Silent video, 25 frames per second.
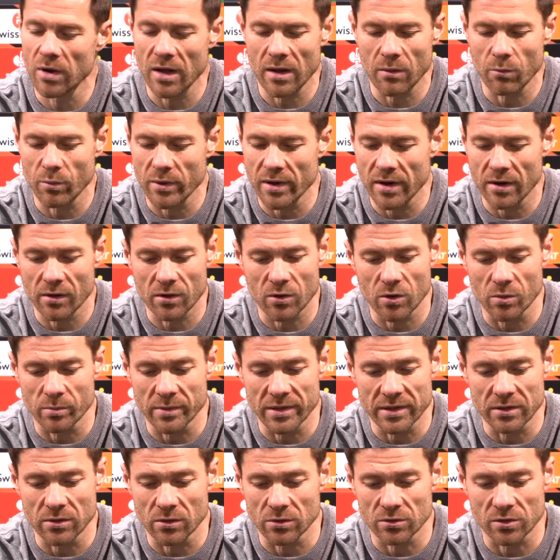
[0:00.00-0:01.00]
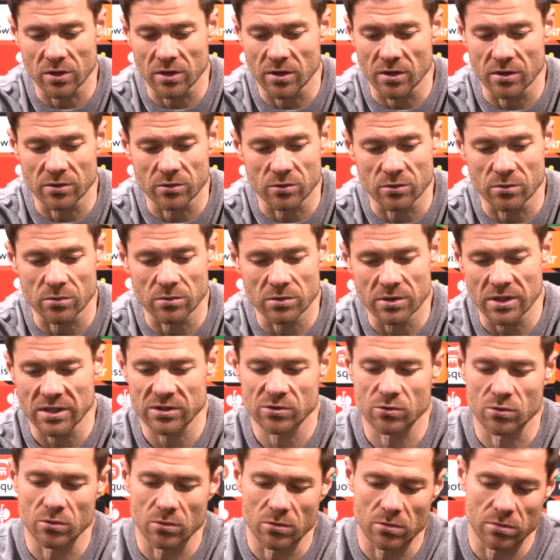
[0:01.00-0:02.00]
and we are coming not here to
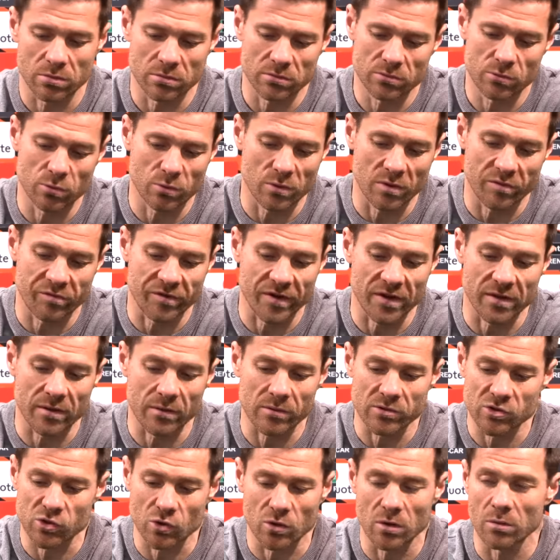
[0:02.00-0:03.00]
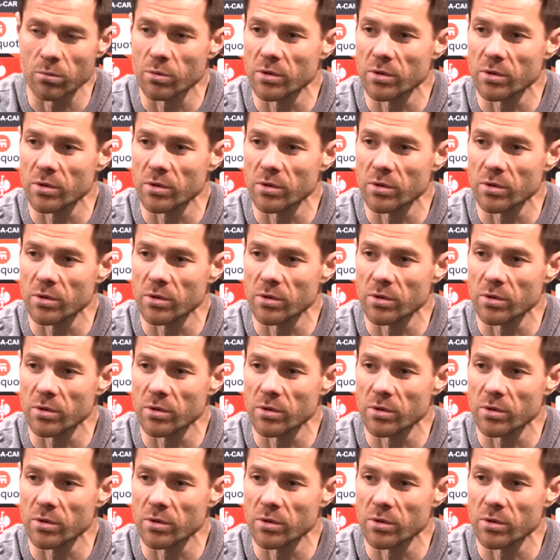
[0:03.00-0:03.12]
defend ourselves.